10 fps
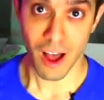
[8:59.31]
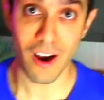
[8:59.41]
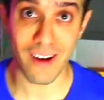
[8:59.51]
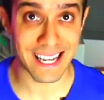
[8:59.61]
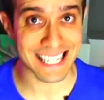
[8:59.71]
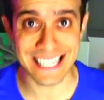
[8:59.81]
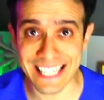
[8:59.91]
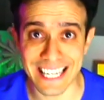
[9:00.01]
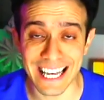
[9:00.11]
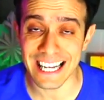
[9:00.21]
All right, this is
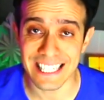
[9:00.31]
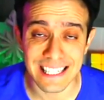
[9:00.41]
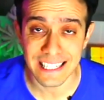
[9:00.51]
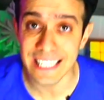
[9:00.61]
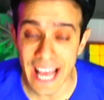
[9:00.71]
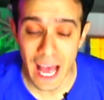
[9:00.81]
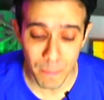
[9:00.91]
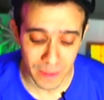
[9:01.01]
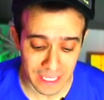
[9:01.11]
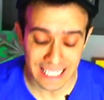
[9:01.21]
it, guys. This is gonna
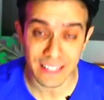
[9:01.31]
happen.